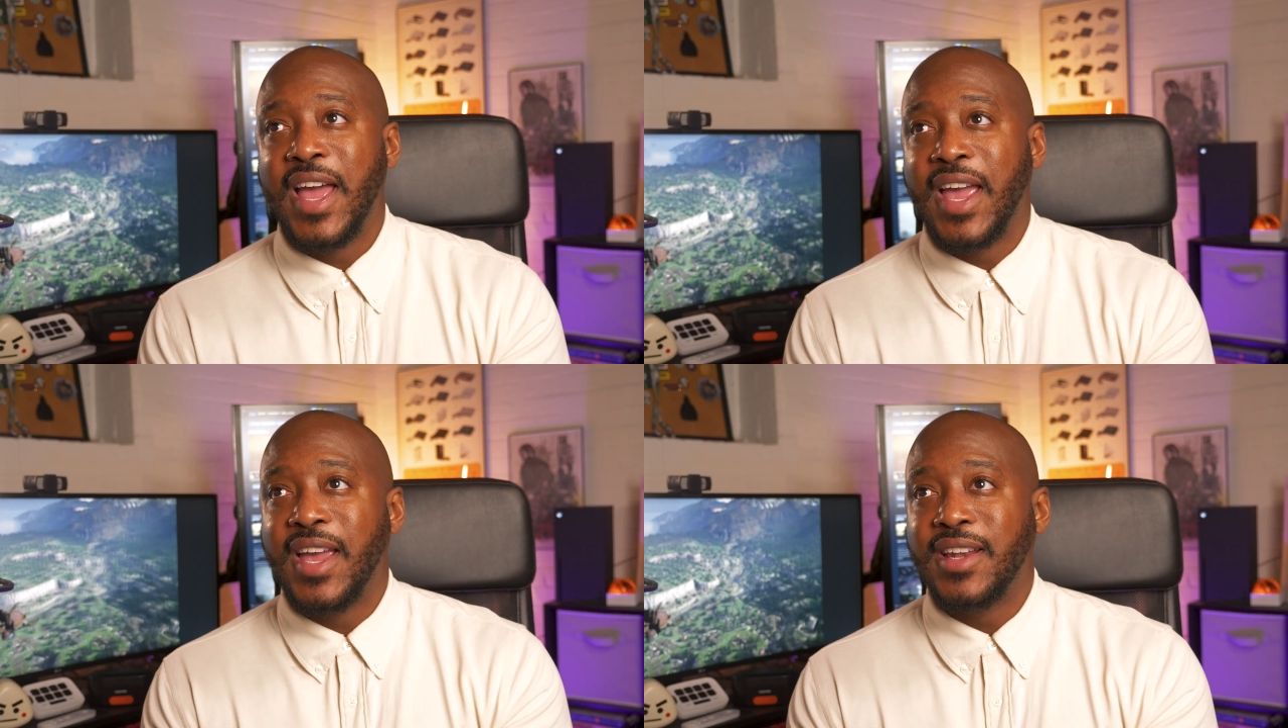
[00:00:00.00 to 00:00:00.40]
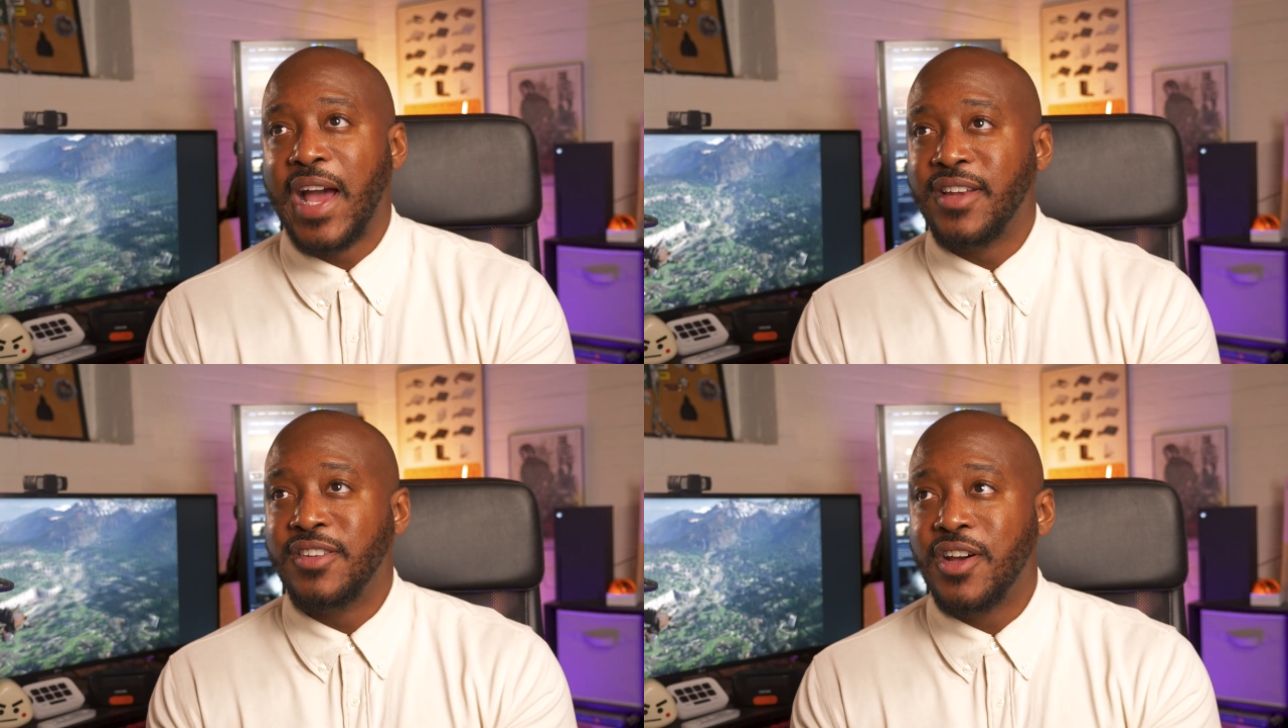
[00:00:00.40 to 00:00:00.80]
and
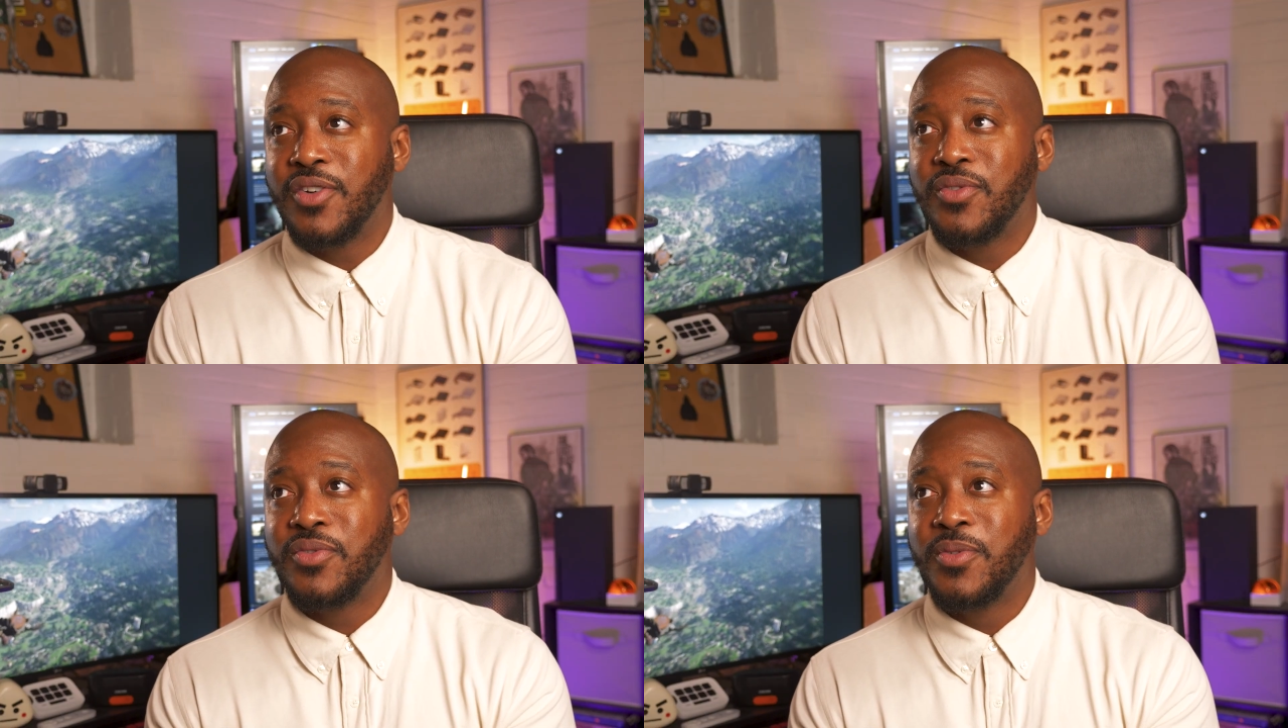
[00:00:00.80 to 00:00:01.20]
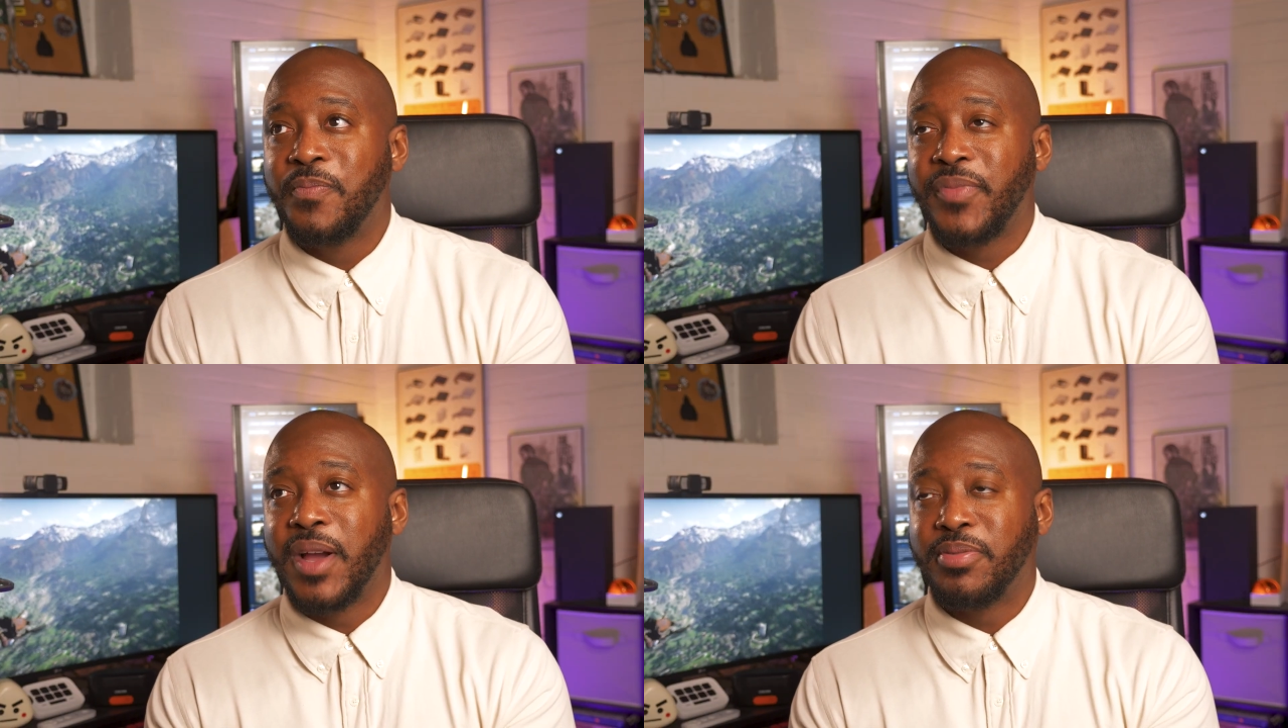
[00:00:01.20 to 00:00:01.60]
I know
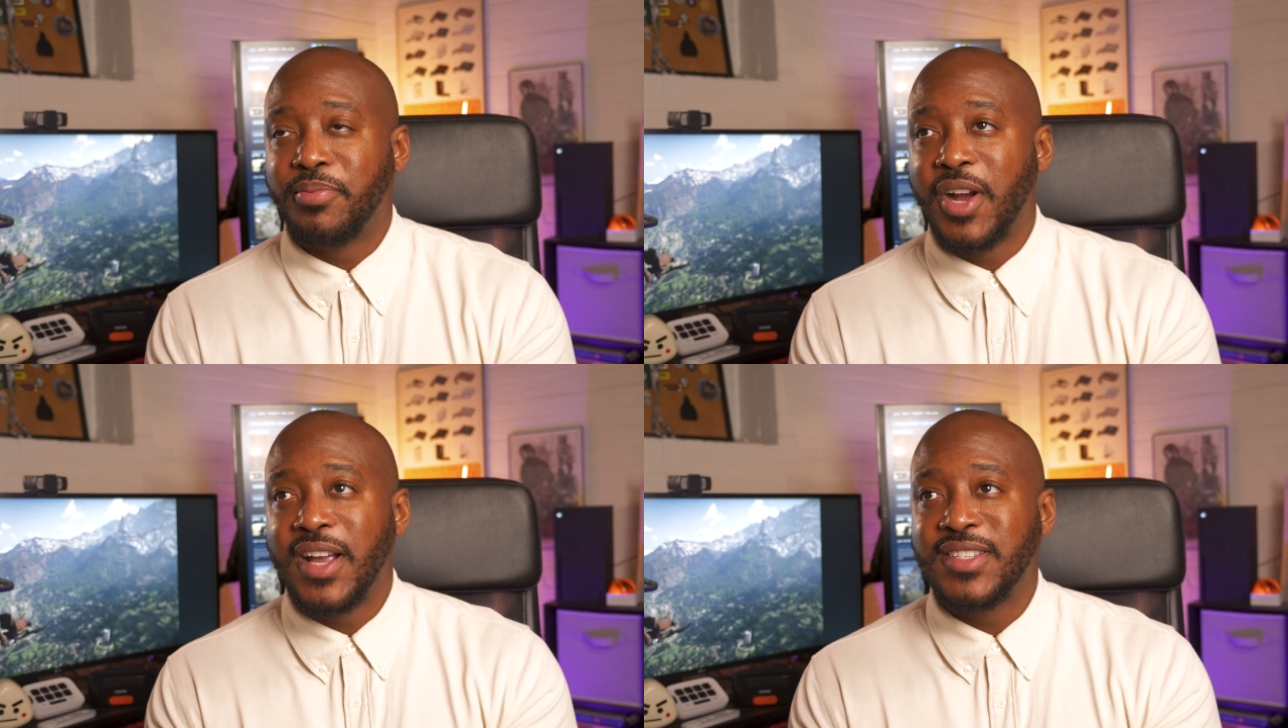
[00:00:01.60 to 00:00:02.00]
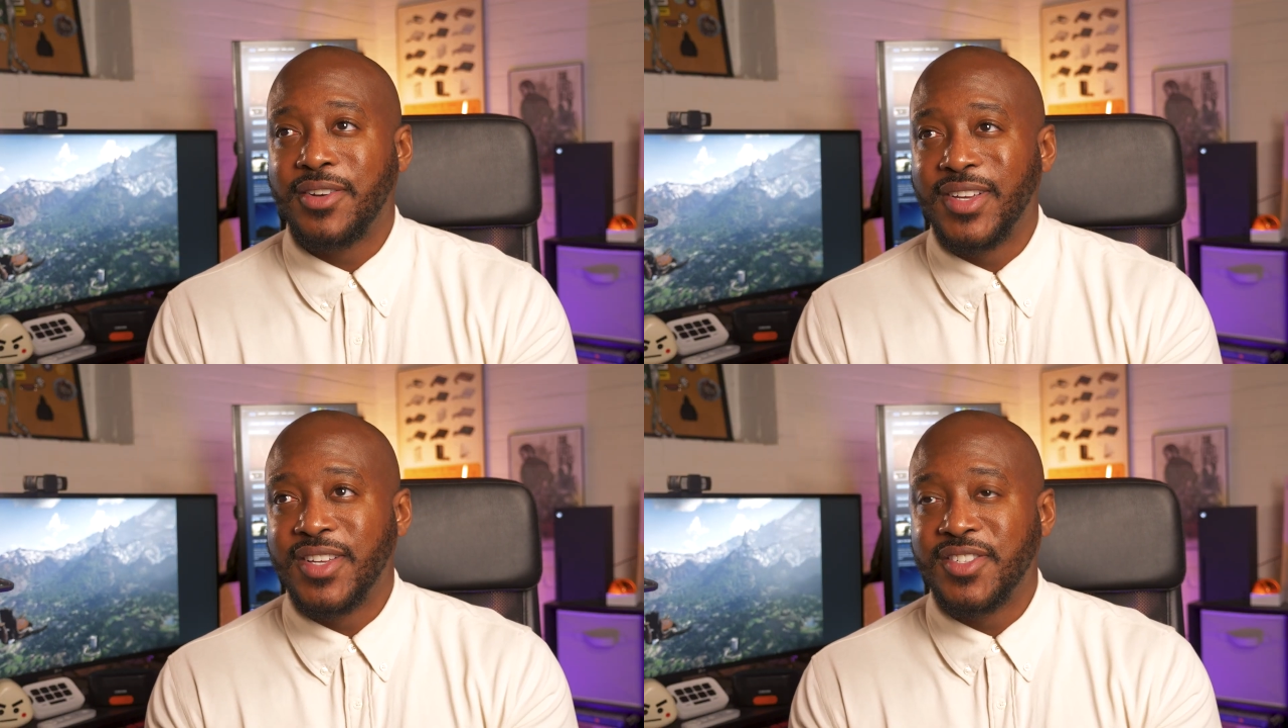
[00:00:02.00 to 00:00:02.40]
a
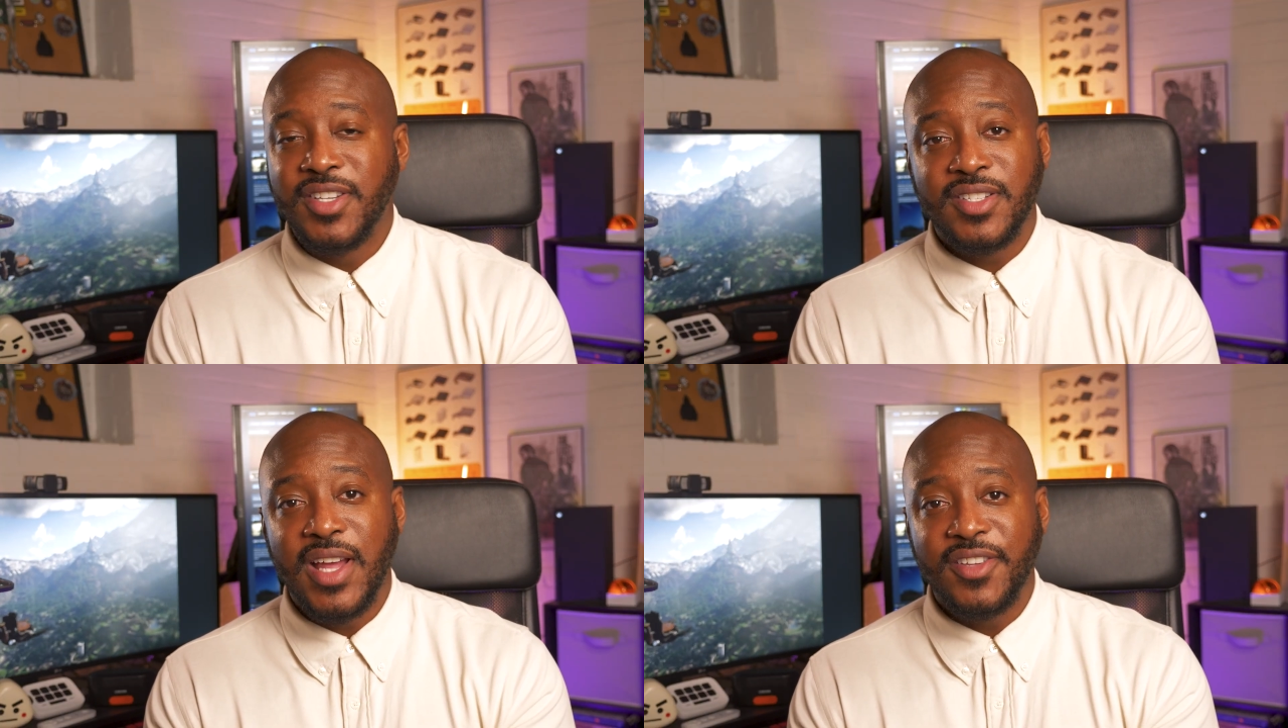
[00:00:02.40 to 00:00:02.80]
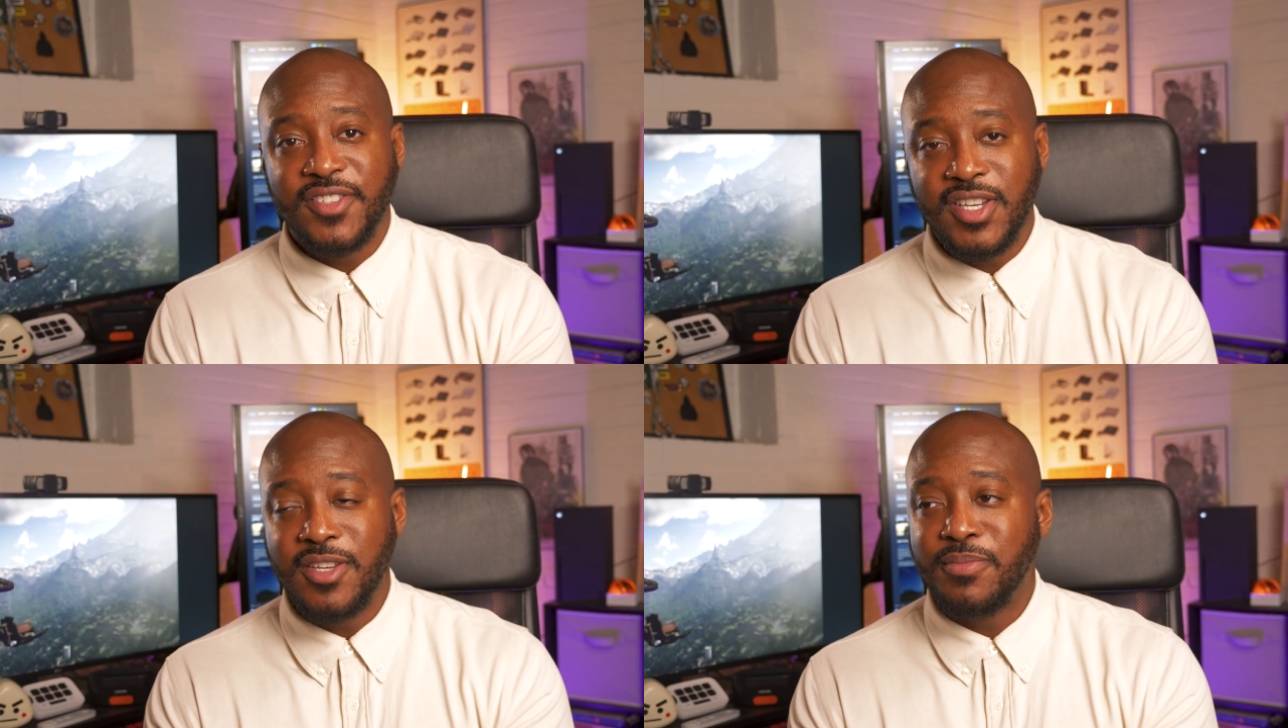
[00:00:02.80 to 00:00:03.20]
proprietary engine is not
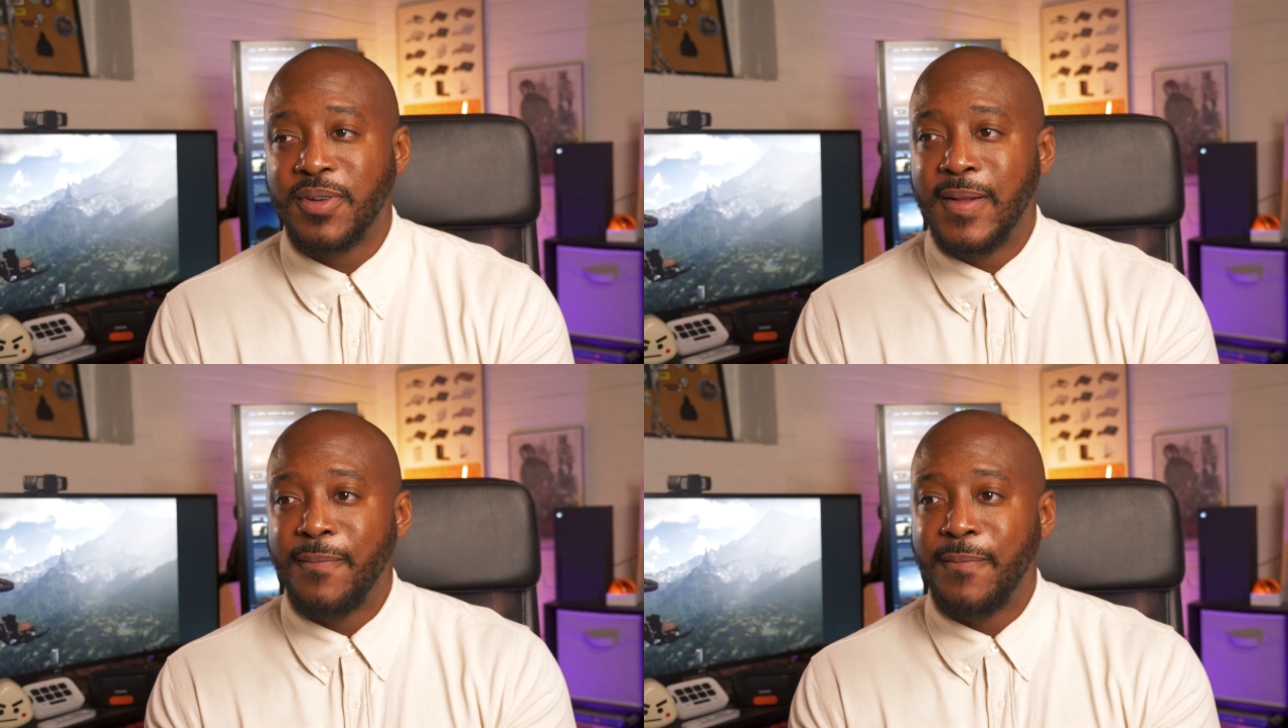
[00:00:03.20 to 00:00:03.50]
cheap.